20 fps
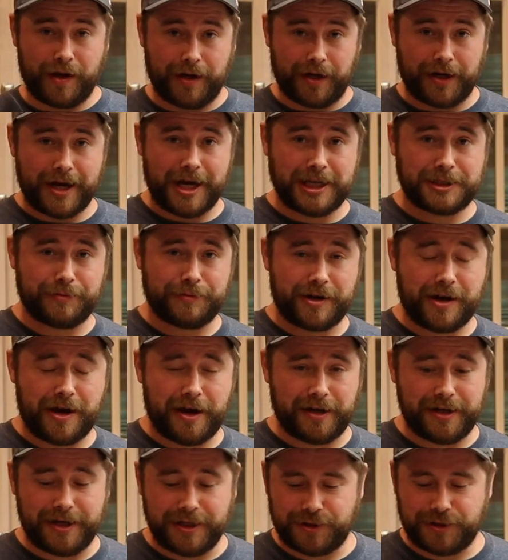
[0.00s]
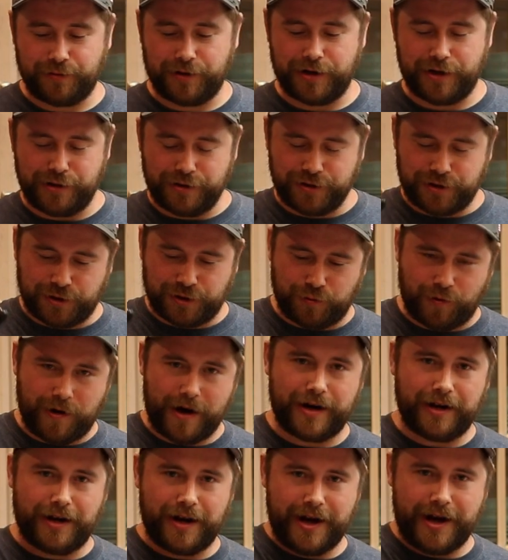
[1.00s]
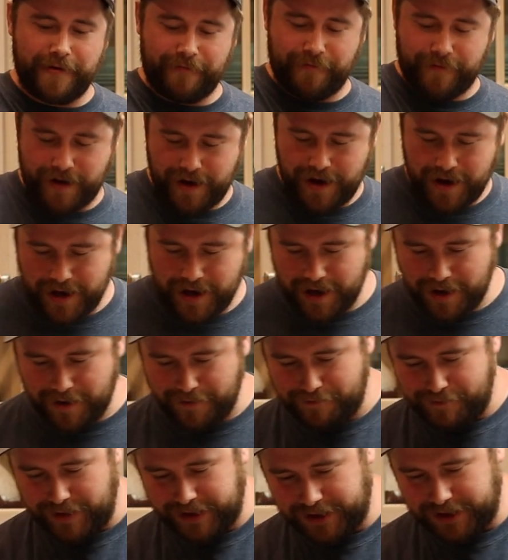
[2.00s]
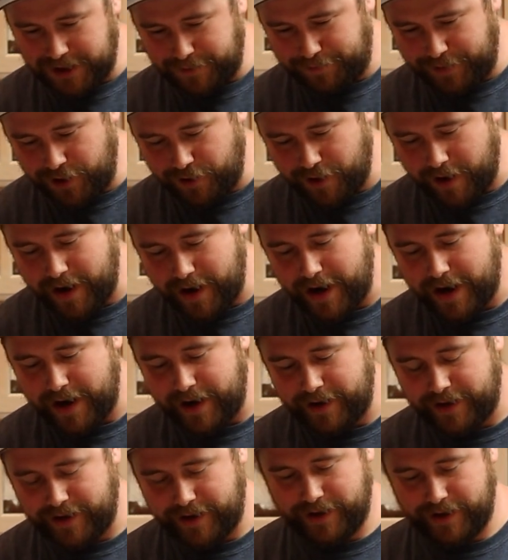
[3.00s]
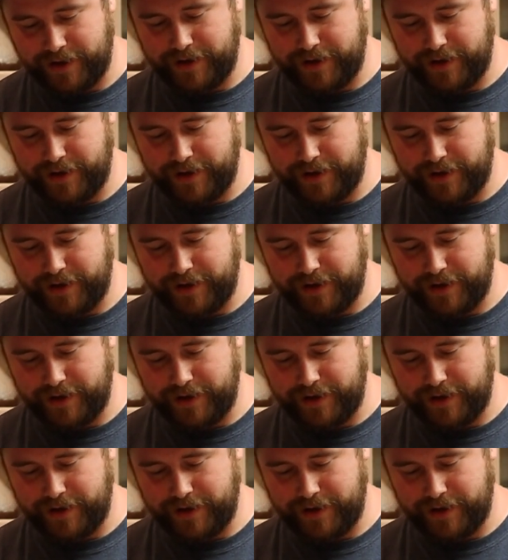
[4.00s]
last but not least, we're gonna do Swine Life Mississippi Grind.